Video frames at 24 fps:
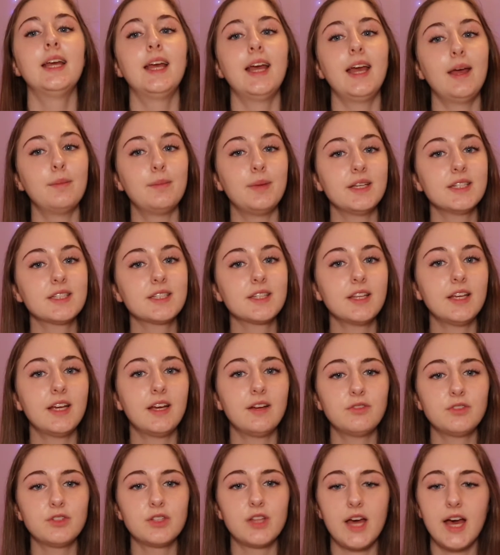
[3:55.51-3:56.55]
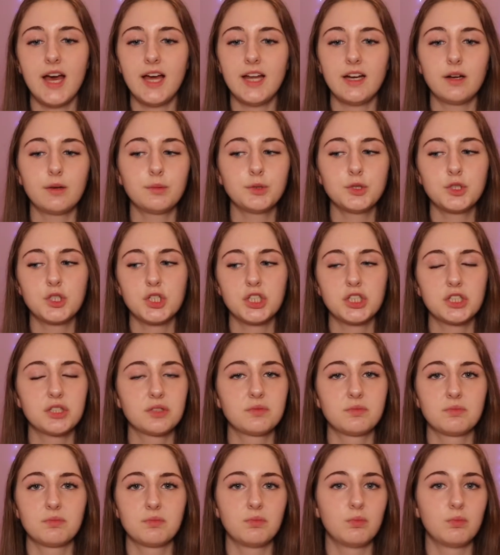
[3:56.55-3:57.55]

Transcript: And basically after that, I will just